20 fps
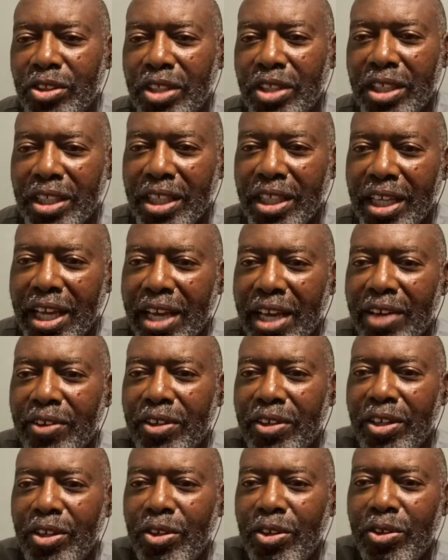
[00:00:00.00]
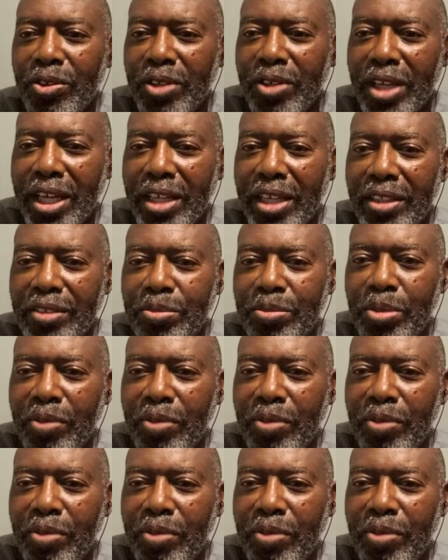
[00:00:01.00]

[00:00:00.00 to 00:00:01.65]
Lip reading: you can count on as